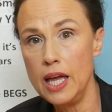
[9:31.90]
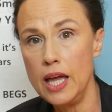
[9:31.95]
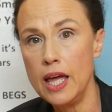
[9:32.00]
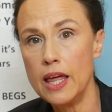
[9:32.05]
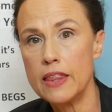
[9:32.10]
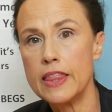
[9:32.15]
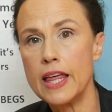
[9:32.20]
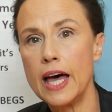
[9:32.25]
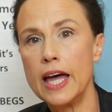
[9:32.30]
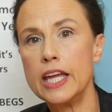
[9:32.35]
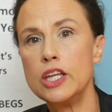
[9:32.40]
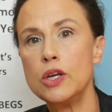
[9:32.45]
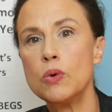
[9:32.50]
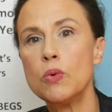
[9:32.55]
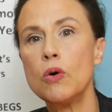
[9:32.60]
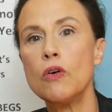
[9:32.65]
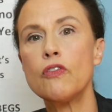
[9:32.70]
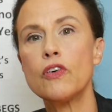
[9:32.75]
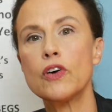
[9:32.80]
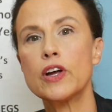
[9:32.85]
that you
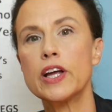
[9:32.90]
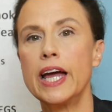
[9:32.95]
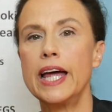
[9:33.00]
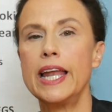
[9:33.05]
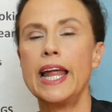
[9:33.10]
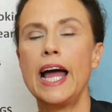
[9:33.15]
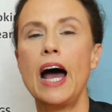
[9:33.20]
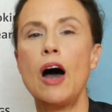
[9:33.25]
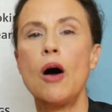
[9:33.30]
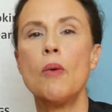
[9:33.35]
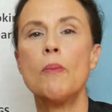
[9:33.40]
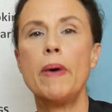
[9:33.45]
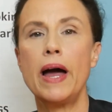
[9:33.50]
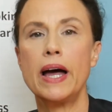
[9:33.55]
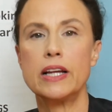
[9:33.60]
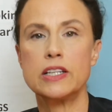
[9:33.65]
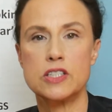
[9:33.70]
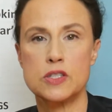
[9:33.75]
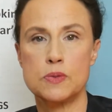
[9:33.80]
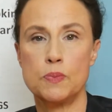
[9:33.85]
will forget how
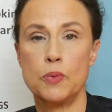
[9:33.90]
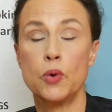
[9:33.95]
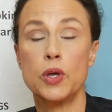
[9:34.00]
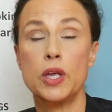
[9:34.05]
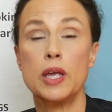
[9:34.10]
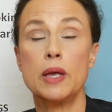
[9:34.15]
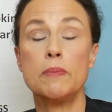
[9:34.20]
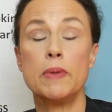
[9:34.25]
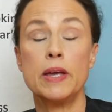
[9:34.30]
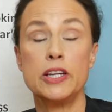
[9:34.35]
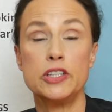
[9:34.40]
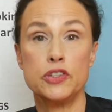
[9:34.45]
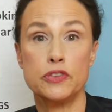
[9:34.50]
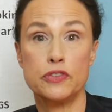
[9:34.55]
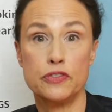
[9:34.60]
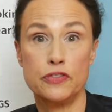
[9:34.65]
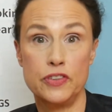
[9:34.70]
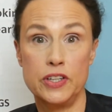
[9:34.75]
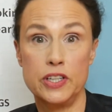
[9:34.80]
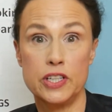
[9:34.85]
bad smoking made you
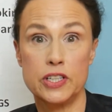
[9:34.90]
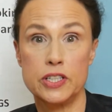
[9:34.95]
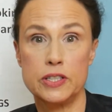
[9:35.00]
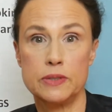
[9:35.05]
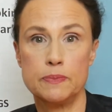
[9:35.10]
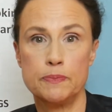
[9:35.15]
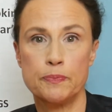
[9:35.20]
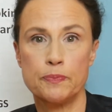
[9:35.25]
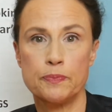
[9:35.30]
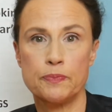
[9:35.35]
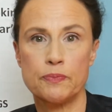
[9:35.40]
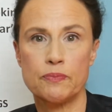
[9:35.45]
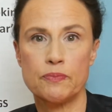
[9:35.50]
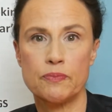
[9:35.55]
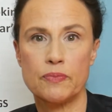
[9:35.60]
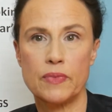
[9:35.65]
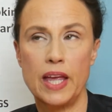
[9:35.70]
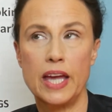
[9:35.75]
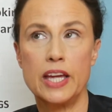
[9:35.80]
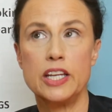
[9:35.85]
feel.
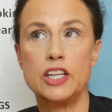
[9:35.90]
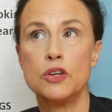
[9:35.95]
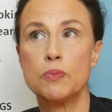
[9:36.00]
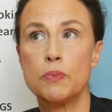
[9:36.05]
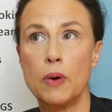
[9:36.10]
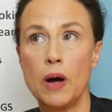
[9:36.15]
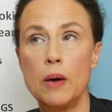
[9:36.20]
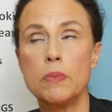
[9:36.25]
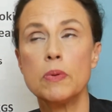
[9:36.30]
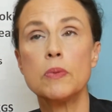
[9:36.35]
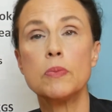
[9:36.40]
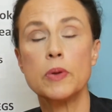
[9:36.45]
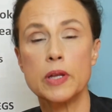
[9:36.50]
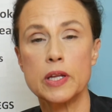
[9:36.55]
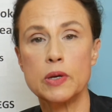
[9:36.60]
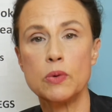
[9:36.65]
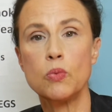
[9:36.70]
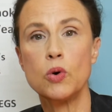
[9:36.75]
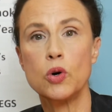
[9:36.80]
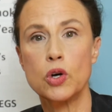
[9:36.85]
And you
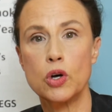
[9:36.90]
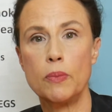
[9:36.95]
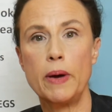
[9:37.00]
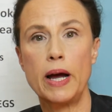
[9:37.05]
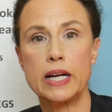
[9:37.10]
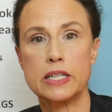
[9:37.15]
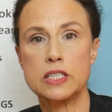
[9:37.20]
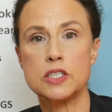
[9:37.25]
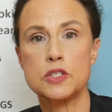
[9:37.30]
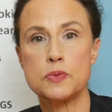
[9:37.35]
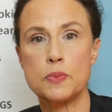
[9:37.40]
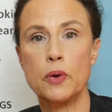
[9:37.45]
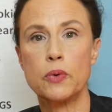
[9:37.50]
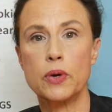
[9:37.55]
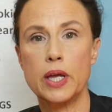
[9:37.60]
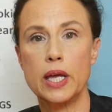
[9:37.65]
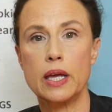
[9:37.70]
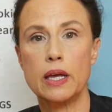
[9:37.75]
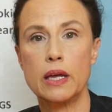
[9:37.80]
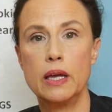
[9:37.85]
probably will go back to
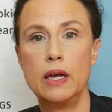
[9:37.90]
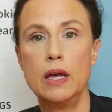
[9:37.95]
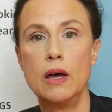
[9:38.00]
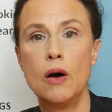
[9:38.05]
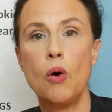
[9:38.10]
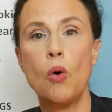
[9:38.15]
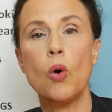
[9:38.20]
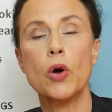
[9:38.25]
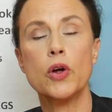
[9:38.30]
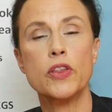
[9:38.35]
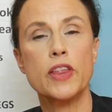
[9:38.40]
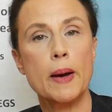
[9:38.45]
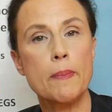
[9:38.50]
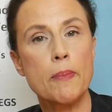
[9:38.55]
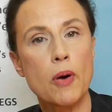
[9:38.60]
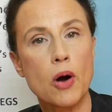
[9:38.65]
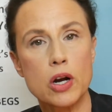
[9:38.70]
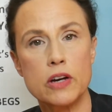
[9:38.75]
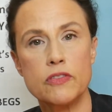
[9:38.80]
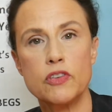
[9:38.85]
smoking. Or that
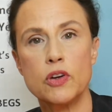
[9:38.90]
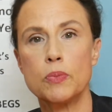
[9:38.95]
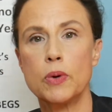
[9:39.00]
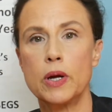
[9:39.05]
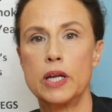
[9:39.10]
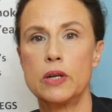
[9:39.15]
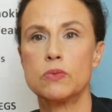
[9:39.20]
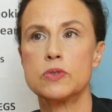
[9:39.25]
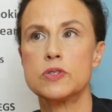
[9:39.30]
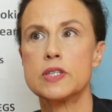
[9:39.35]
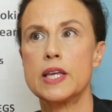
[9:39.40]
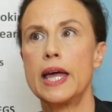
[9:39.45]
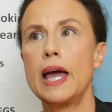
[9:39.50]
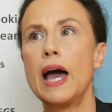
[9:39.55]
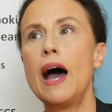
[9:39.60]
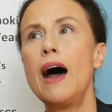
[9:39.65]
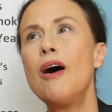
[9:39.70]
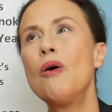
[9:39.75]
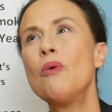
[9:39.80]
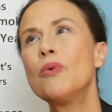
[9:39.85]
part of your brain will say,
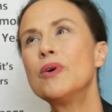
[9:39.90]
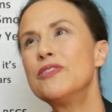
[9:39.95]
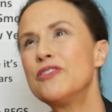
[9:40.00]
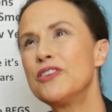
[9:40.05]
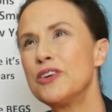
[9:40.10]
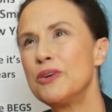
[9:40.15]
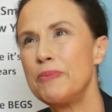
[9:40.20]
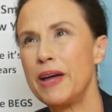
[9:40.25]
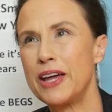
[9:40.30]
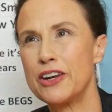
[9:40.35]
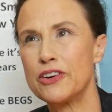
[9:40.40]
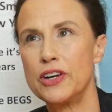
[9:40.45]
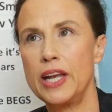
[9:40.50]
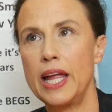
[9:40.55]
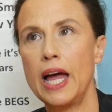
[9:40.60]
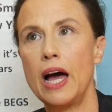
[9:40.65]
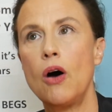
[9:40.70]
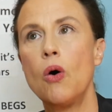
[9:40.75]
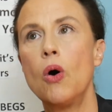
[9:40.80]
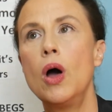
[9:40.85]
oh, we feel better
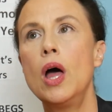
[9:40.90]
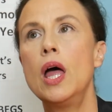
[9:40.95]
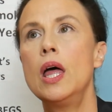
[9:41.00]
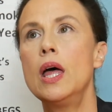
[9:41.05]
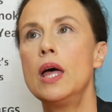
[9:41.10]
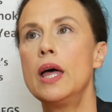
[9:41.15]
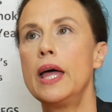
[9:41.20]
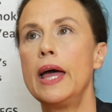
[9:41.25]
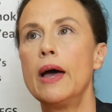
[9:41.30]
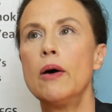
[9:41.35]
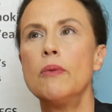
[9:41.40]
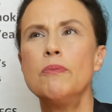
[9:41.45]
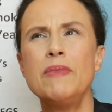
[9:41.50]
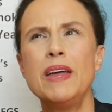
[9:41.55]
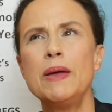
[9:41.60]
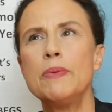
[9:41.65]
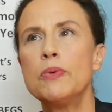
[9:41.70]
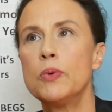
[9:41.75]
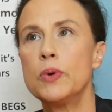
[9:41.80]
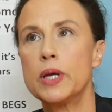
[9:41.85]
now.
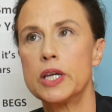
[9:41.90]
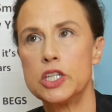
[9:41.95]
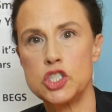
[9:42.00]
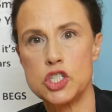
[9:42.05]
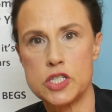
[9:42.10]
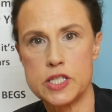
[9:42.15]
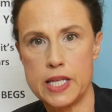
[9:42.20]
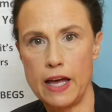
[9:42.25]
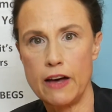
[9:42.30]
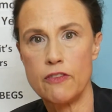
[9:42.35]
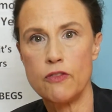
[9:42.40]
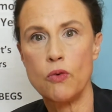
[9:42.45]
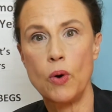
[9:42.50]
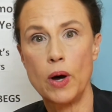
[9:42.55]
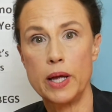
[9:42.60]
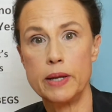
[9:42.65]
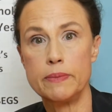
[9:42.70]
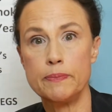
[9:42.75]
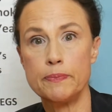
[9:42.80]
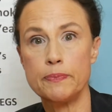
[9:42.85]
Maybe we can just have
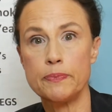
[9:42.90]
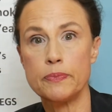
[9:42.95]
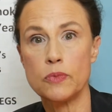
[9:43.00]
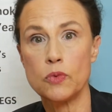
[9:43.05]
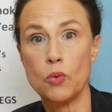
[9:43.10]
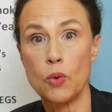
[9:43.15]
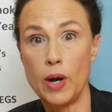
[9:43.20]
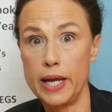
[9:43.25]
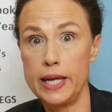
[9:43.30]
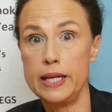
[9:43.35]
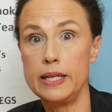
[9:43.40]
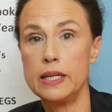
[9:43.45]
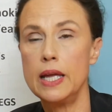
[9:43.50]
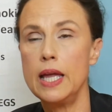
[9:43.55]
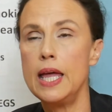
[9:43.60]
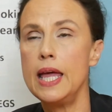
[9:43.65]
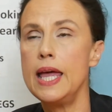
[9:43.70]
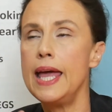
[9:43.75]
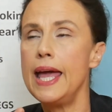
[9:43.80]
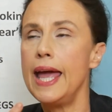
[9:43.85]
one, right?
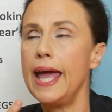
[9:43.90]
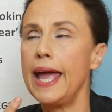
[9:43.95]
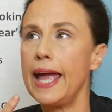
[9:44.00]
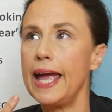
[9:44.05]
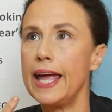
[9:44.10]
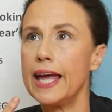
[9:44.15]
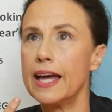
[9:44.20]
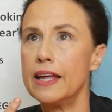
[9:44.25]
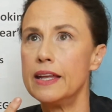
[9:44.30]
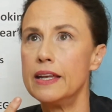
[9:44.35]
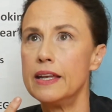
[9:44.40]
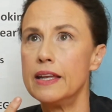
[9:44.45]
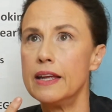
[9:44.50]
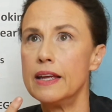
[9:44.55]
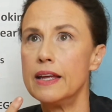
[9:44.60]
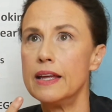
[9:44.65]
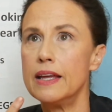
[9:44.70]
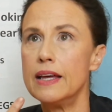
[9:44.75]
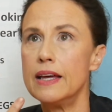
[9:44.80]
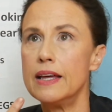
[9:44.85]
And
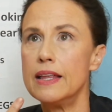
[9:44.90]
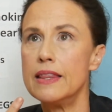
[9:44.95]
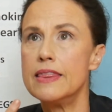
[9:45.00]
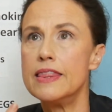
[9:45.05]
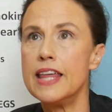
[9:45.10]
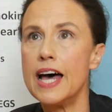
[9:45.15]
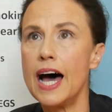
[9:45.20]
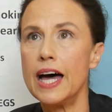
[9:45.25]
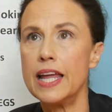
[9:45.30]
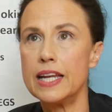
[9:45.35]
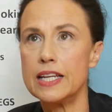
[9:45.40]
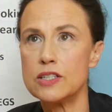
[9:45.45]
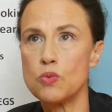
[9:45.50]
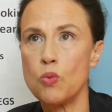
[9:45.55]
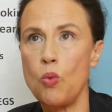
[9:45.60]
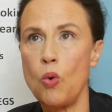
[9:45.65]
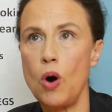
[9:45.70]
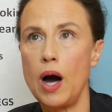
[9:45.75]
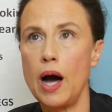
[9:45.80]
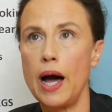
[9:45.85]
that is
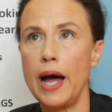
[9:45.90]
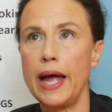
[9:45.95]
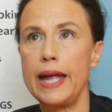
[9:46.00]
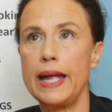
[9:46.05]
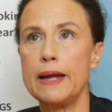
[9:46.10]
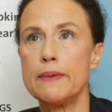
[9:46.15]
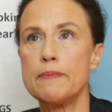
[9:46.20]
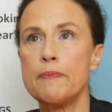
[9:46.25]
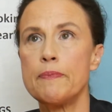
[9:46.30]
why